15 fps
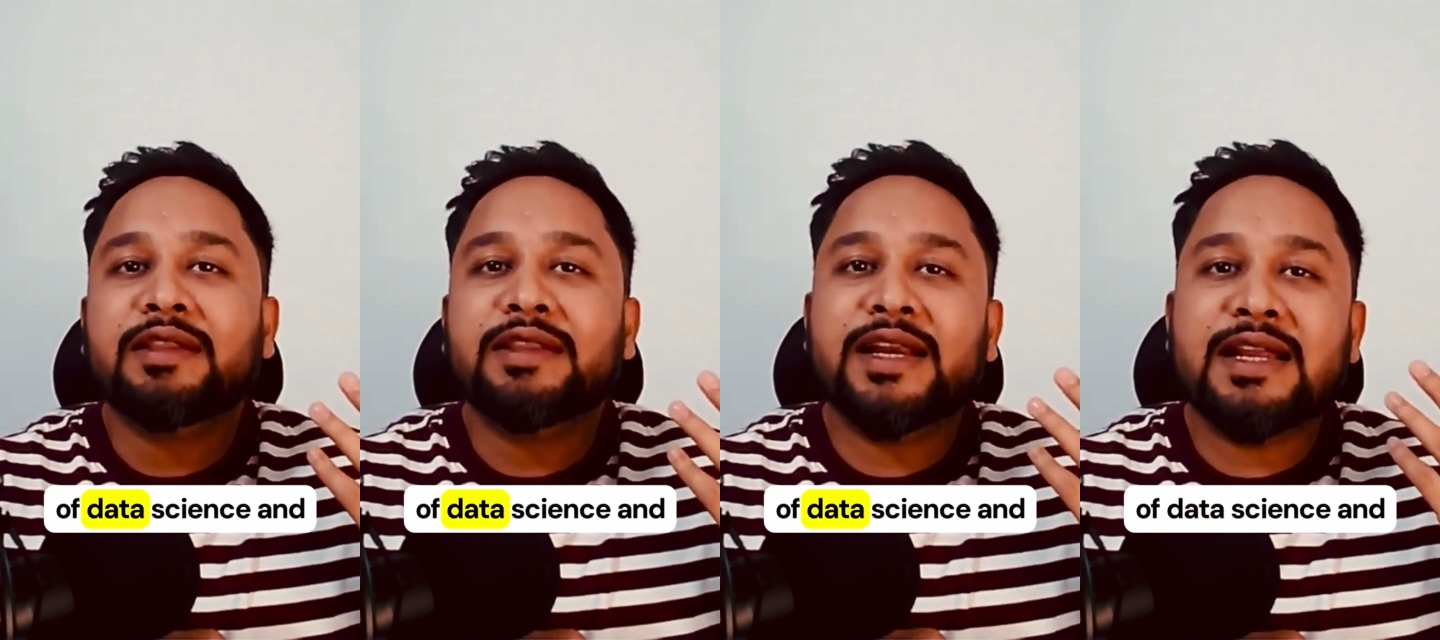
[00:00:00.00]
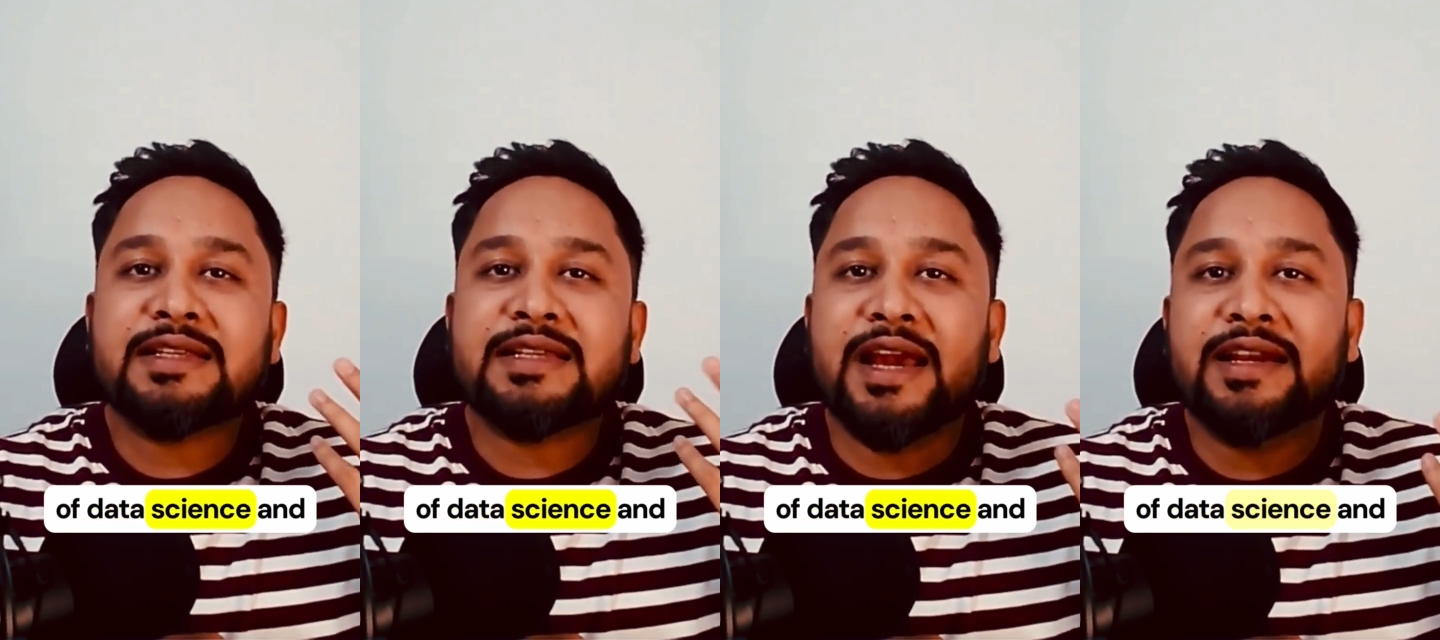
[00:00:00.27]

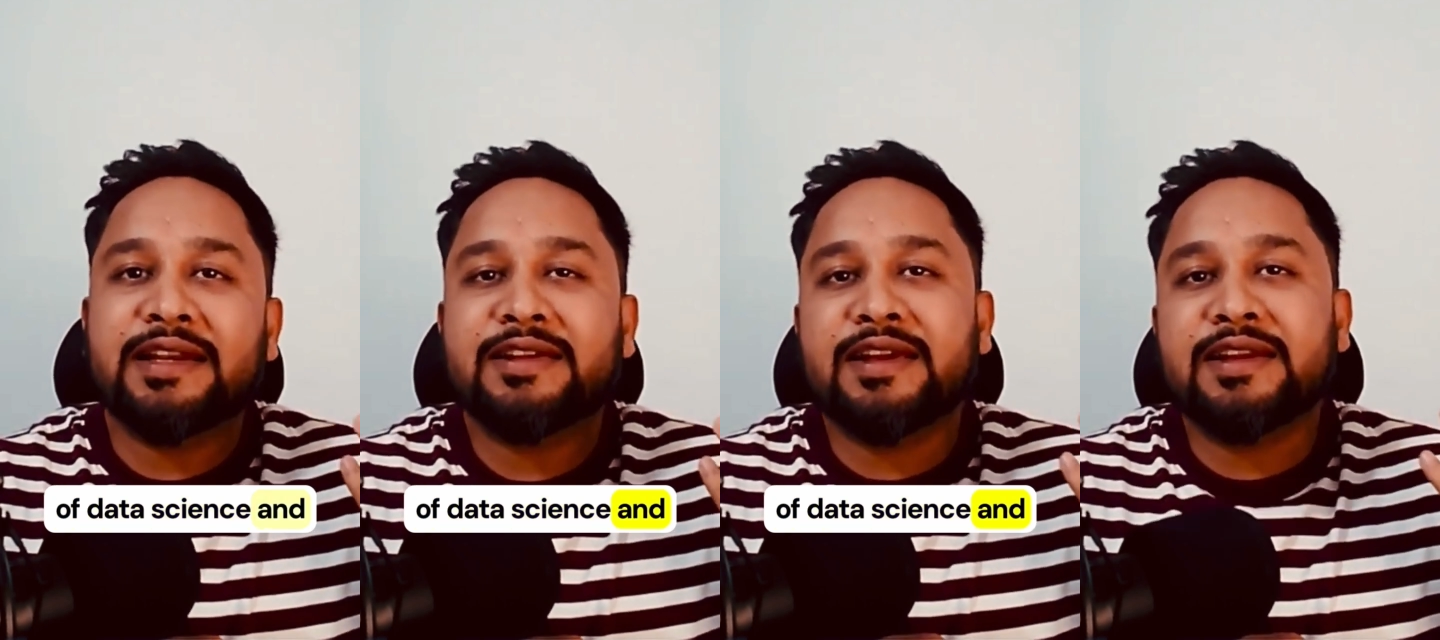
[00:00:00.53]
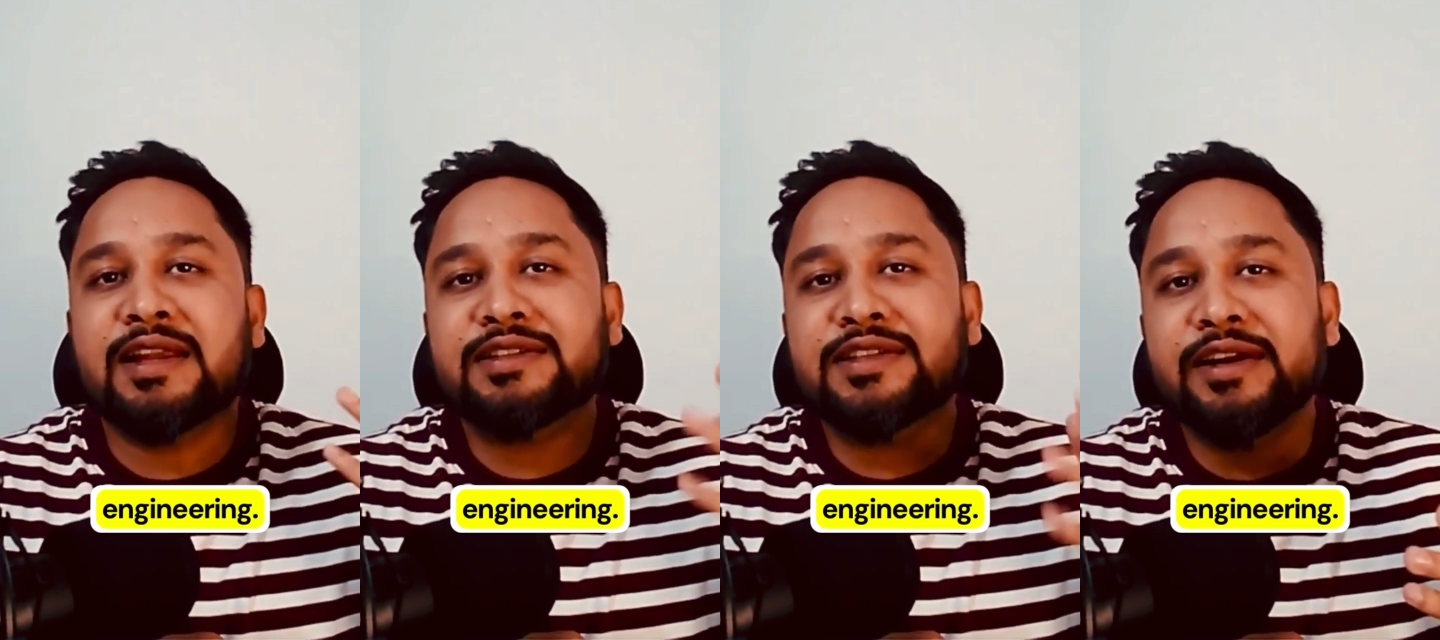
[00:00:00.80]
data science
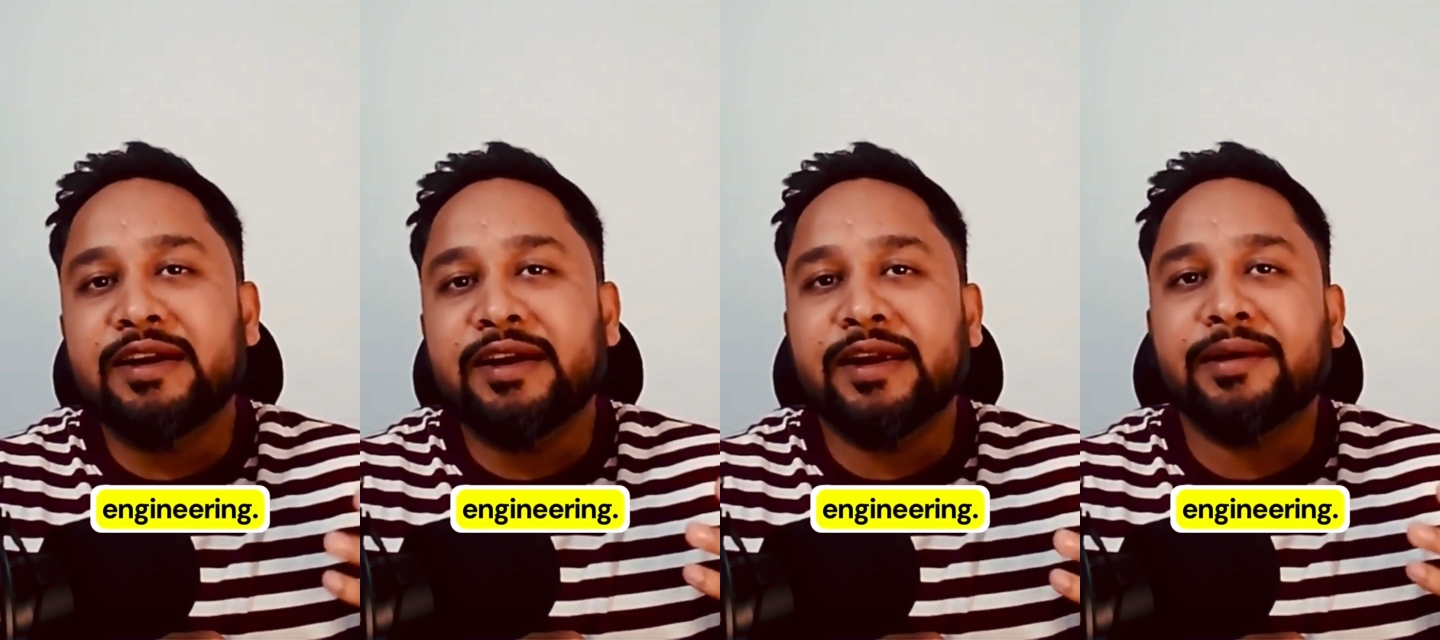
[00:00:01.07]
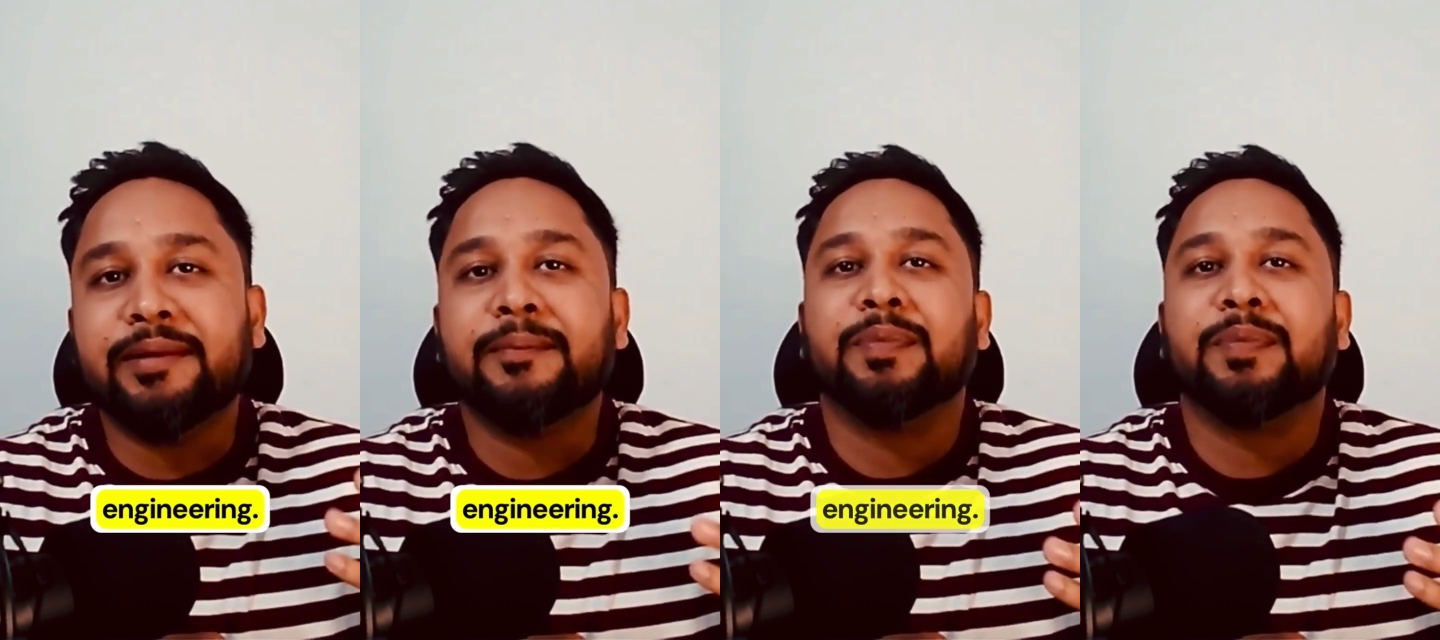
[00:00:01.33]
and engineering.